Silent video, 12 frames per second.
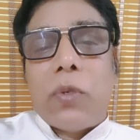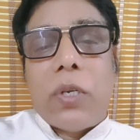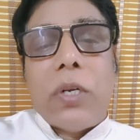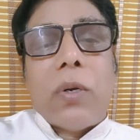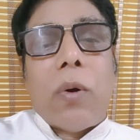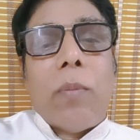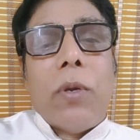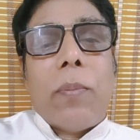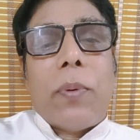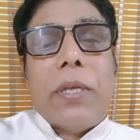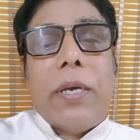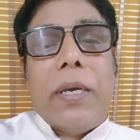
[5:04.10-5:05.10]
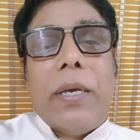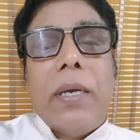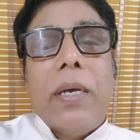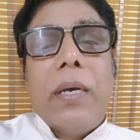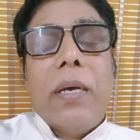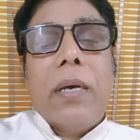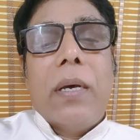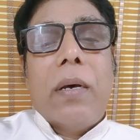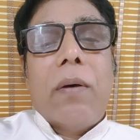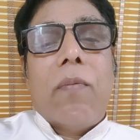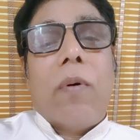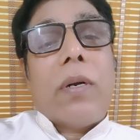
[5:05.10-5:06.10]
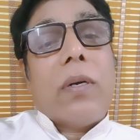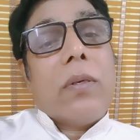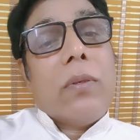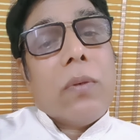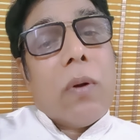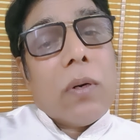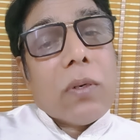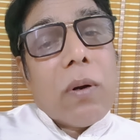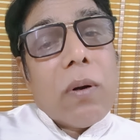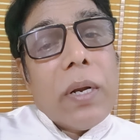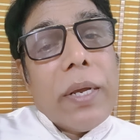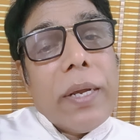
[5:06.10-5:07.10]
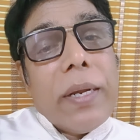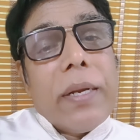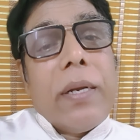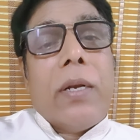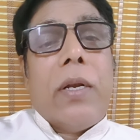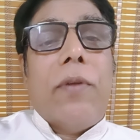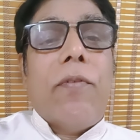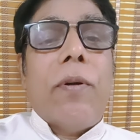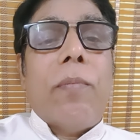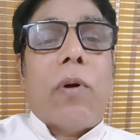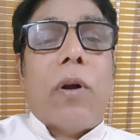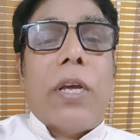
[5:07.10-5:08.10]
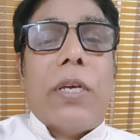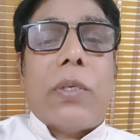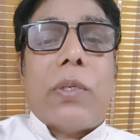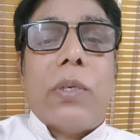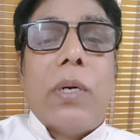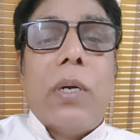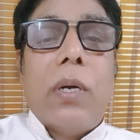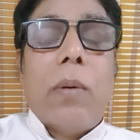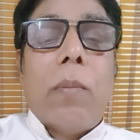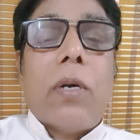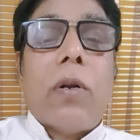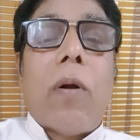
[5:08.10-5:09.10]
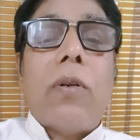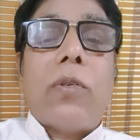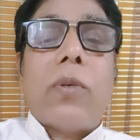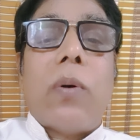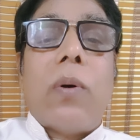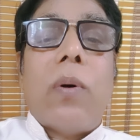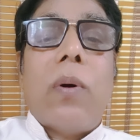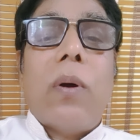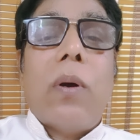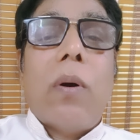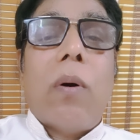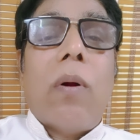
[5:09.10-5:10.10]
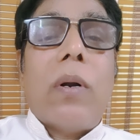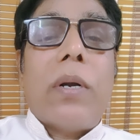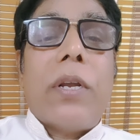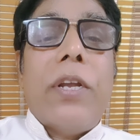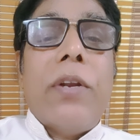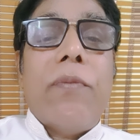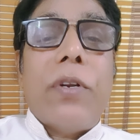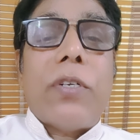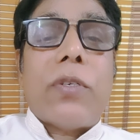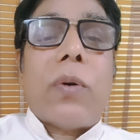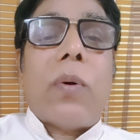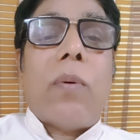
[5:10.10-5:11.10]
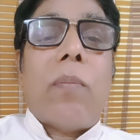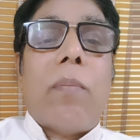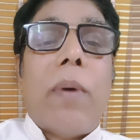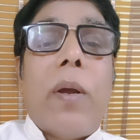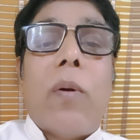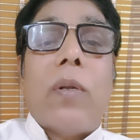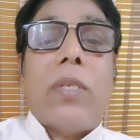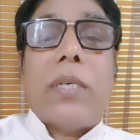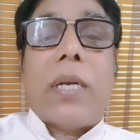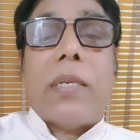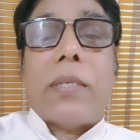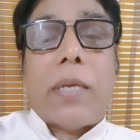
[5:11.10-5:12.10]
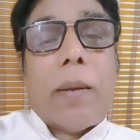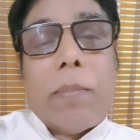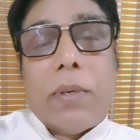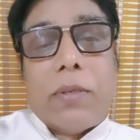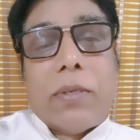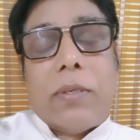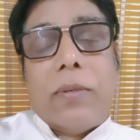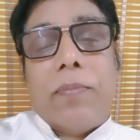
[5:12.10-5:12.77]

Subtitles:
in homeopathy work not only in living bodies but also on in vitro biological samples.